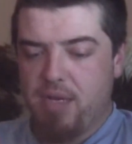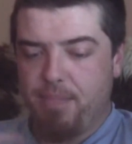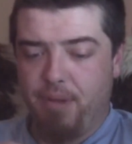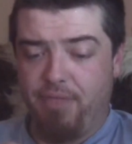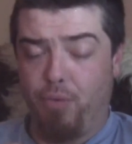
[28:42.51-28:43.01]

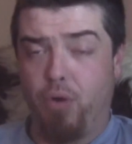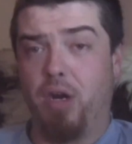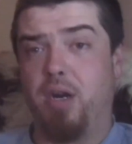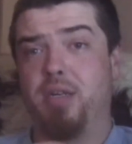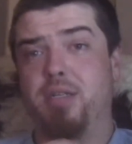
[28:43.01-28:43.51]

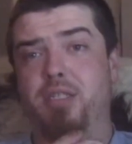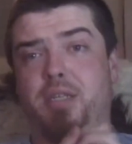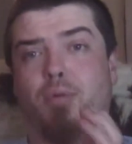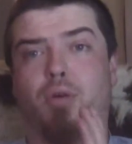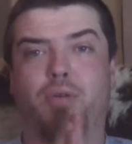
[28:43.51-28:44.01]
before
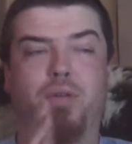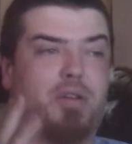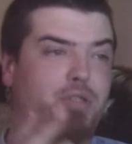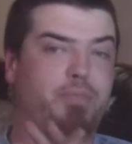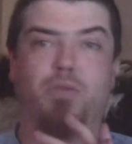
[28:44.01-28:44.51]
tomorrow,
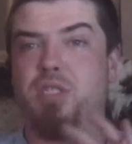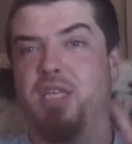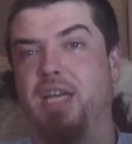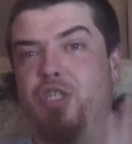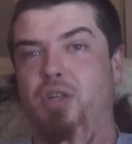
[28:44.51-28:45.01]
because I'm going to
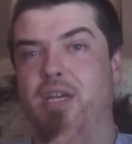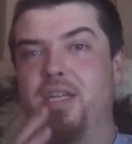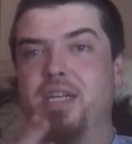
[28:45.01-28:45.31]
schedule it.